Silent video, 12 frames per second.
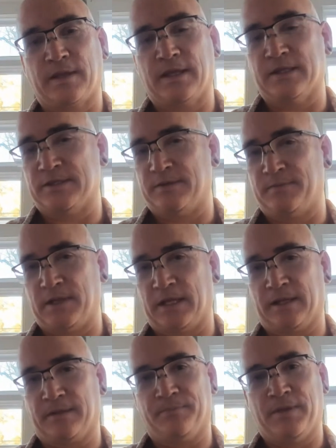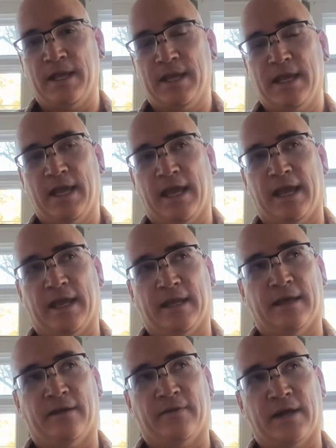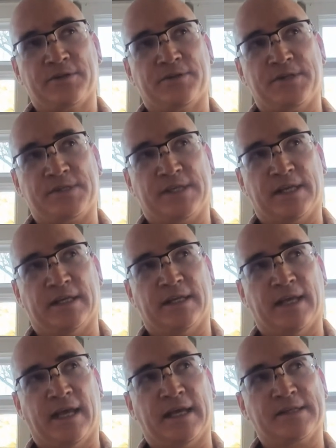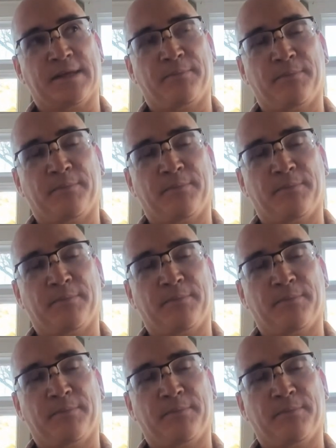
into being and i've actually seen it as a